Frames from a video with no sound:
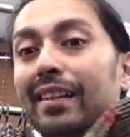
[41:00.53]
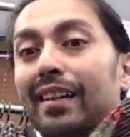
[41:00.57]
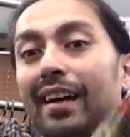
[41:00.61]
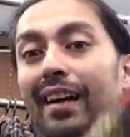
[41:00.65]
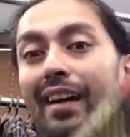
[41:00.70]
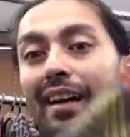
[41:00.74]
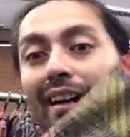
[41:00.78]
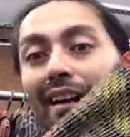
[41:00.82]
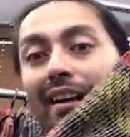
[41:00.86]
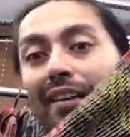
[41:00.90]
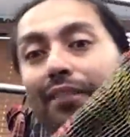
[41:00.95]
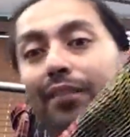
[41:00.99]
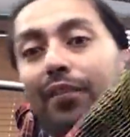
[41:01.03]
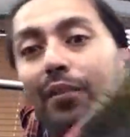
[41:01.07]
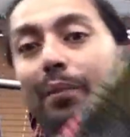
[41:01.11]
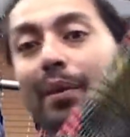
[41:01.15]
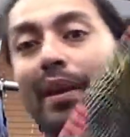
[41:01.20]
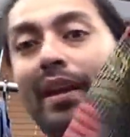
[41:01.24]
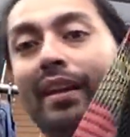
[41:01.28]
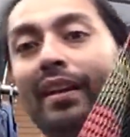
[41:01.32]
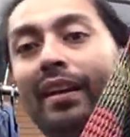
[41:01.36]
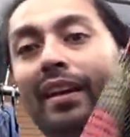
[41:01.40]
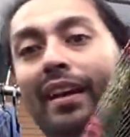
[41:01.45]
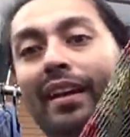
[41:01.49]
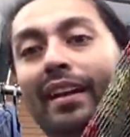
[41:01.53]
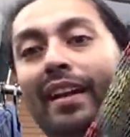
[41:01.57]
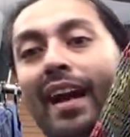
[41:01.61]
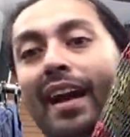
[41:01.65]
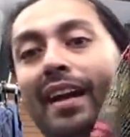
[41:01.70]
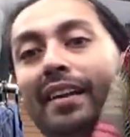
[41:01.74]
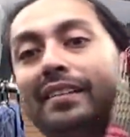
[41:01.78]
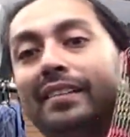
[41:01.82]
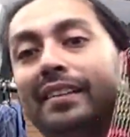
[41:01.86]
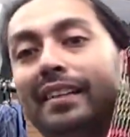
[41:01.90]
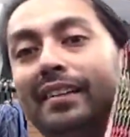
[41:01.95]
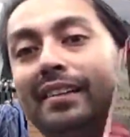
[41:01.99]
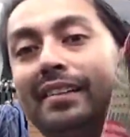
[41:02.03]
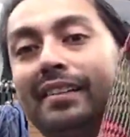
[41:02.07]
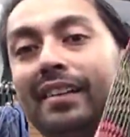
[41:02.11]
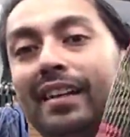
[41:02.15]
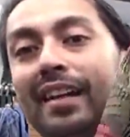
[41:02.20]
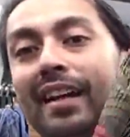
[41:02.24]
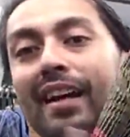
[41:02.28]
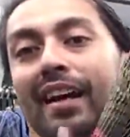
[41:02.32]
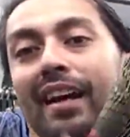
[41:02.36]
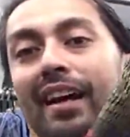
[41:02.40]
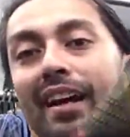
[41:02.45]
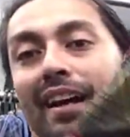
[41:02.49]
Uh, for me. It has this
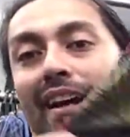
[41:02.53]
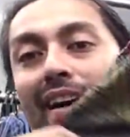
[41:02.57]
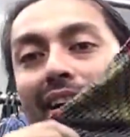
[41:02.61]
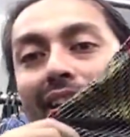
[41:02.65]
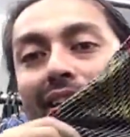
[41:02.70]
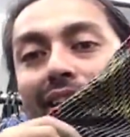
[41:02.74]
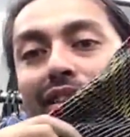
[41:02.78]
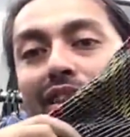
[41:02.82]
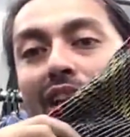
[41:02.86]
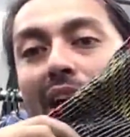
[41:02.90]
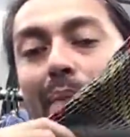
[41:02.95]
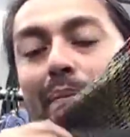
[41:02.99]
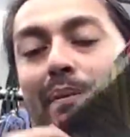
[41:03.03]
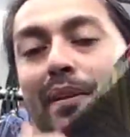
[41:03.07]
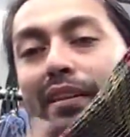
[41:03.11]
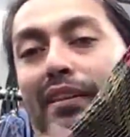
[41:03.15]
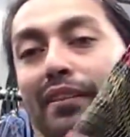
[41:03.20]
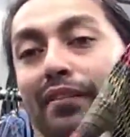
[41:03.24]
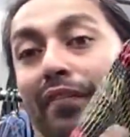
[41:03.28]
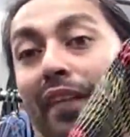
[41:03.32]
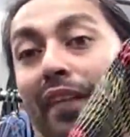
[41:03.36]
uh, Japanese